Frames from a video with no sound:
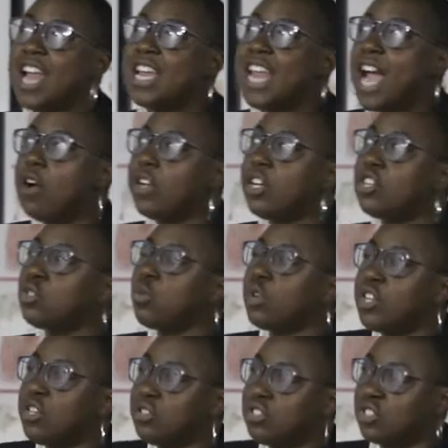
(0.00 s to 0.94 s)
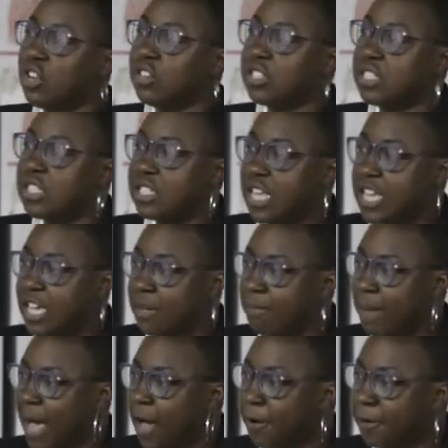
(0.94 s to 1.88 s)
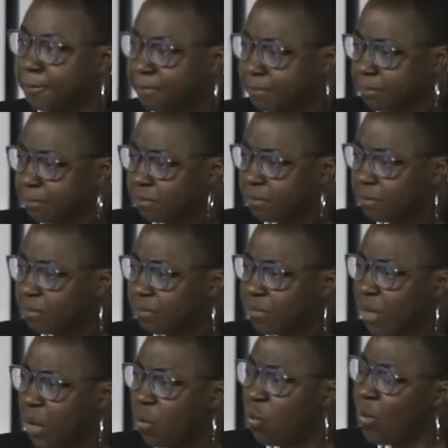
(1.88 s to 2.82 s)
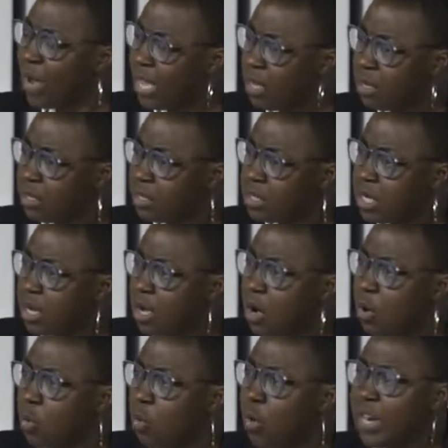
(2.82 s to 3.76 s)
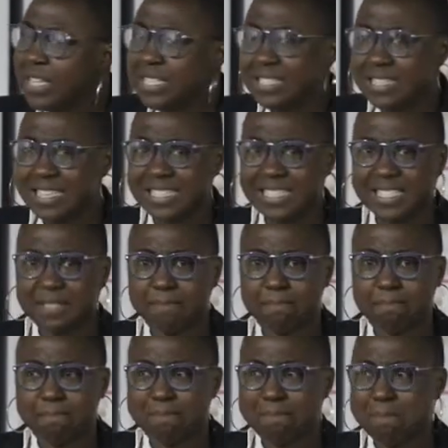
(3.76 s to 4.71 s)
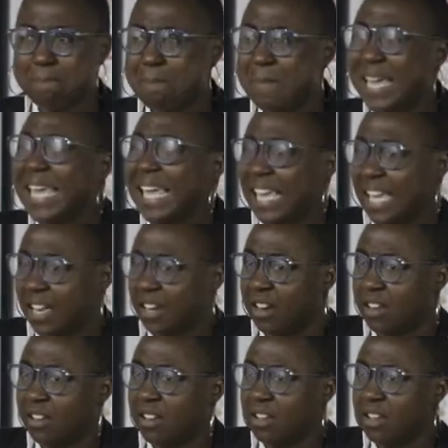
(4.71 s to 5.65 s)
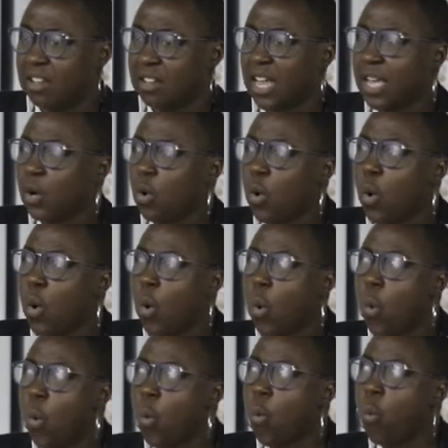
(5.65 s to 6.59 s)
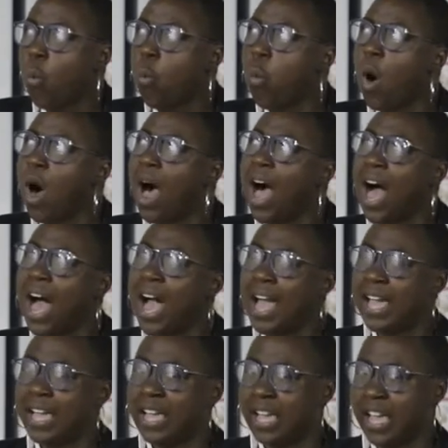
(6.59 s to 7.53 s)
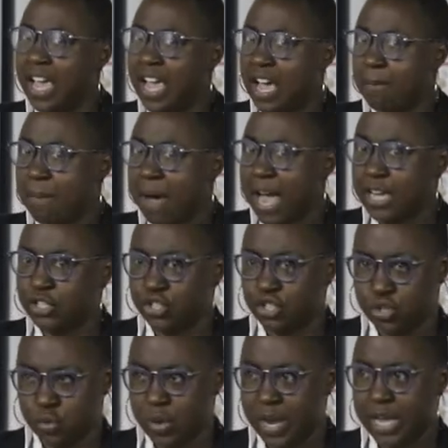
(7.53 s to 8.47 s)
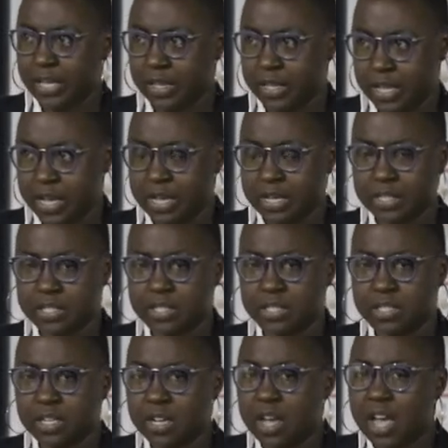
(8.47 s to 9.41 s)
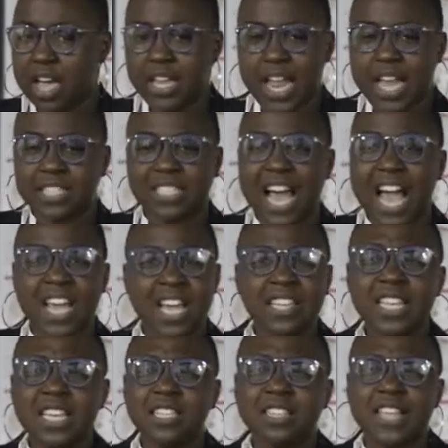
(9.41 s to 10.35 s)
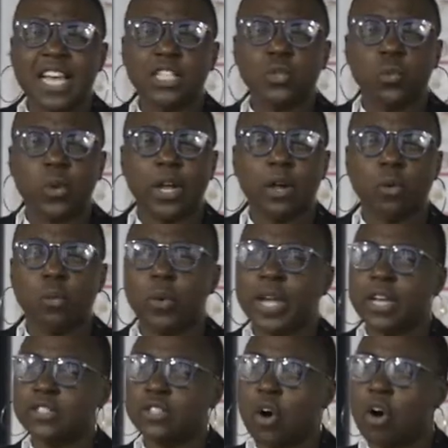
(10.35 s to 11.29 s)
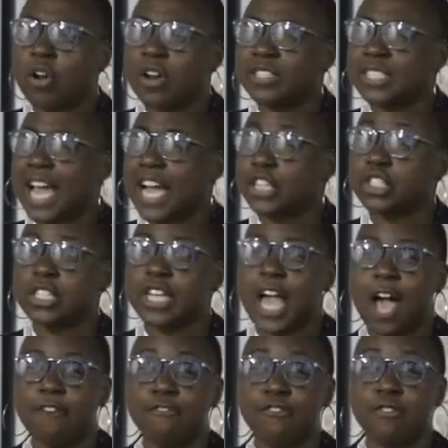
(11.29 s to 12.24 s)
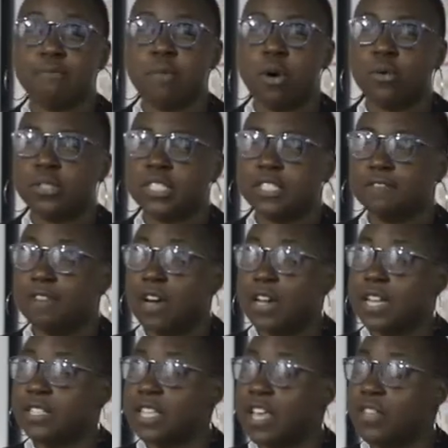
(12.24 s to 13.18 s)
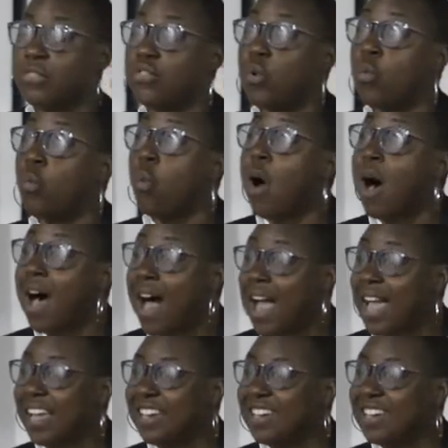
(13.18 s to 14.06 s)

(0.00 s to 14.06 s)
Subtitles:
And now here's where you start to think about, well, what does this mean? Like, why am I doing this? And I think that's where we as artists actually have the most fun, is in the why.